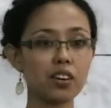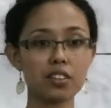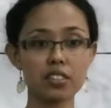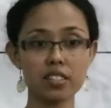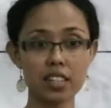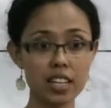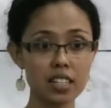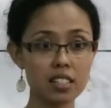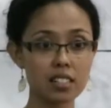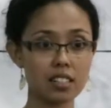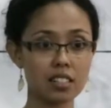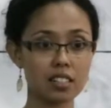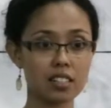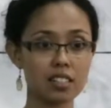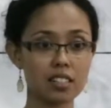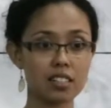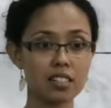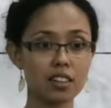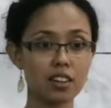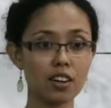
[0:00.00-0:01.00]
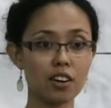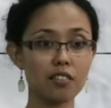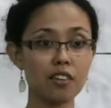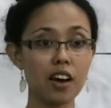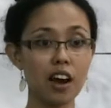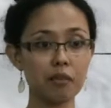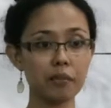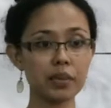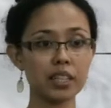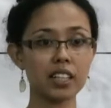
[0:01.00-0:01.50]
or census
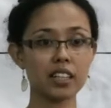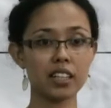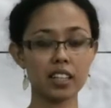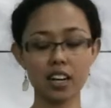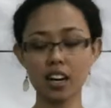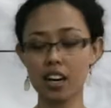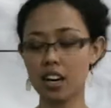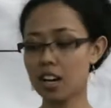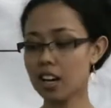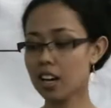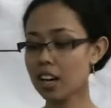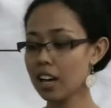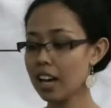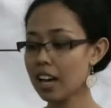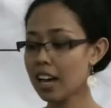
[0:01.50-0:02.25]
of how many there are.